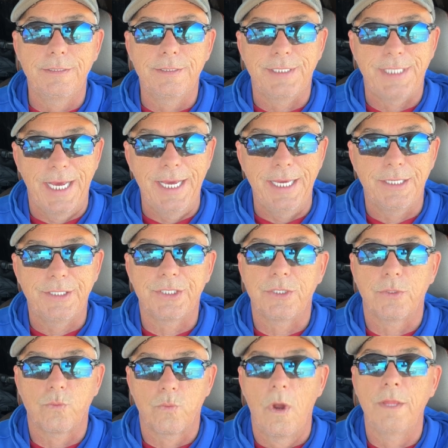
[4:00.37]
takes to
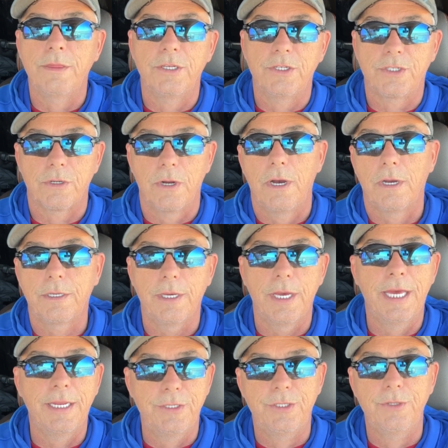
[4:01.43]
run the truck
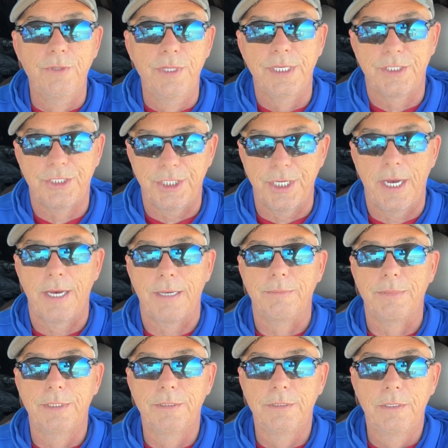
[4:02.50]
and do this job.
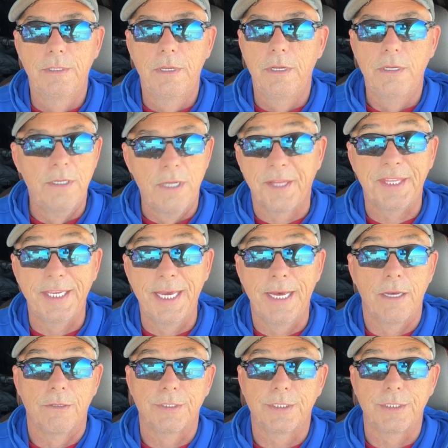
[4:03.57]
Nothing
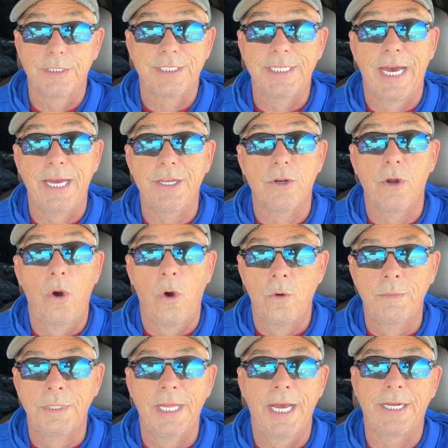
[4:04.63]
else. It's not your
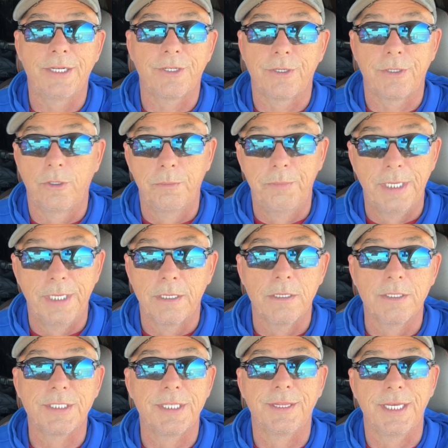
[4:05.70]
home electrical
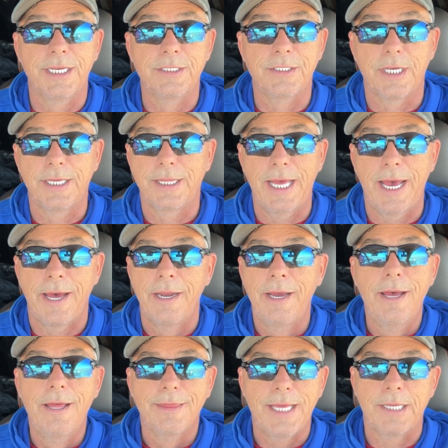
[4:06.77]
bills and things like that.
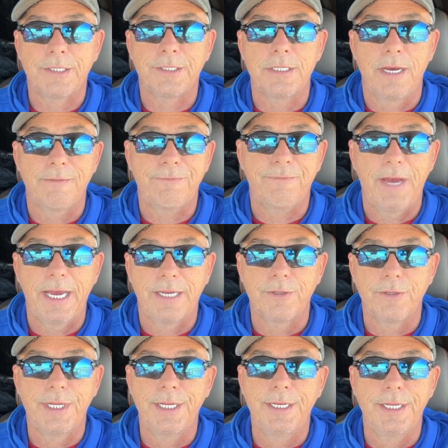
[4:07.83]
That's not
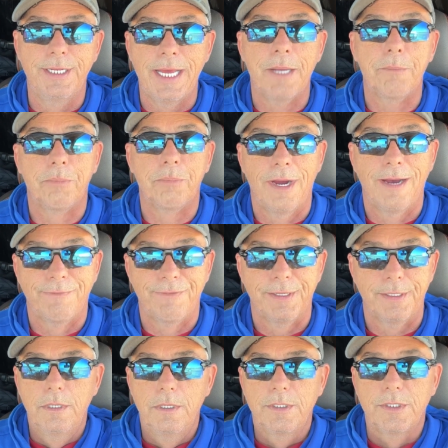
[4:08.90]
factored into net profit.
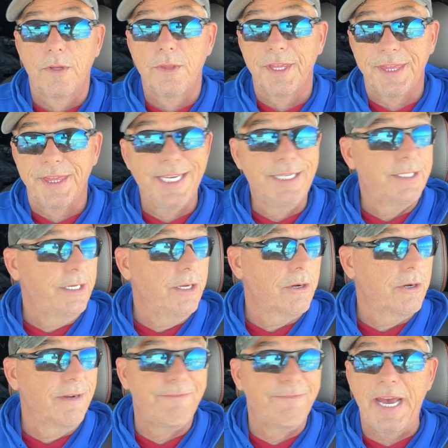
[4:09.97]
So the things that you're
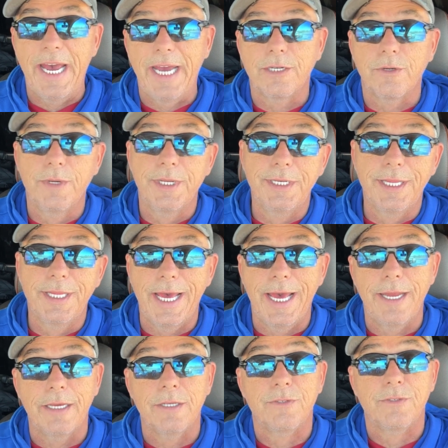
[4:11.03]
going to factor into
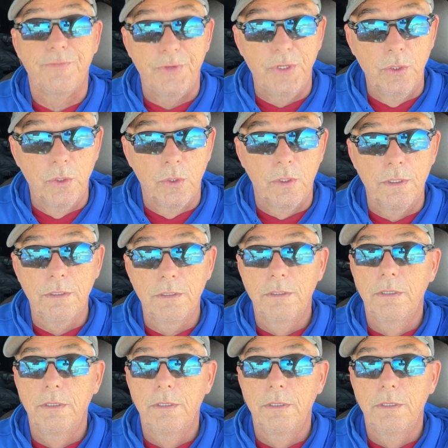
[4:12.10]
that is fuel,